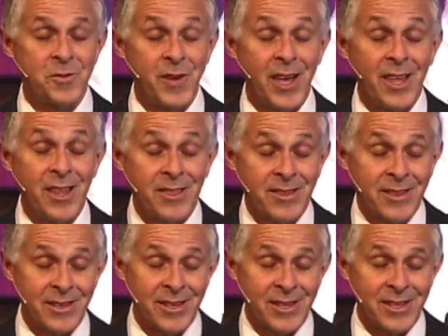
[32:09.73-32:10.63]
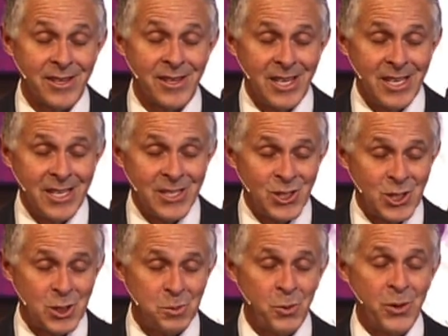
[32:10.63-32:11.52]
faith to
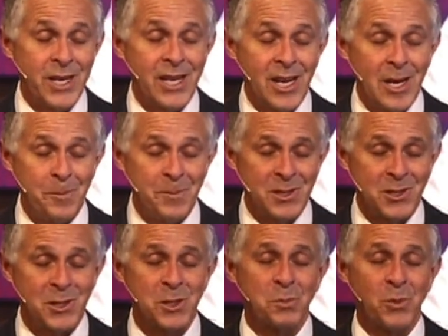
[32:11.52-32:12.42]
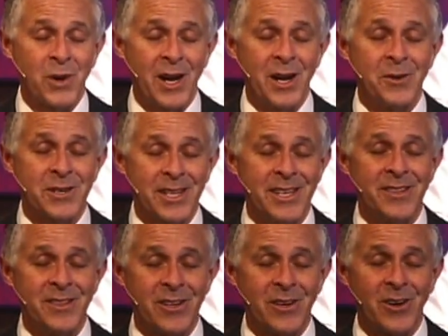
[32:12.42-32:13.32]
spring up and sprout in
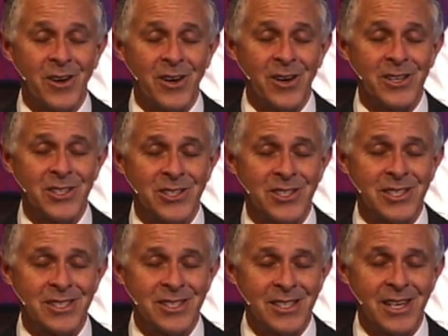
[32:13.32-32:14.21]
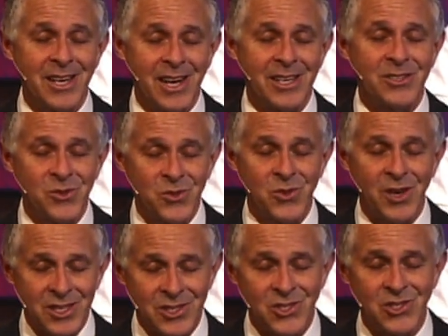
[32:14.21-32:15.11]
their hearts to say, I
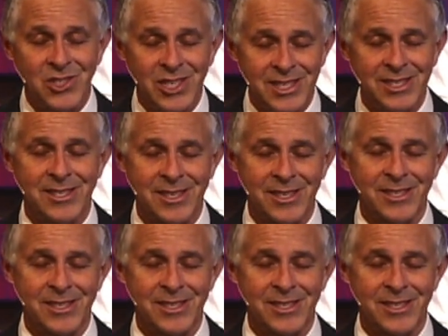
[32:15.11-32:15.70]
trust Jesus.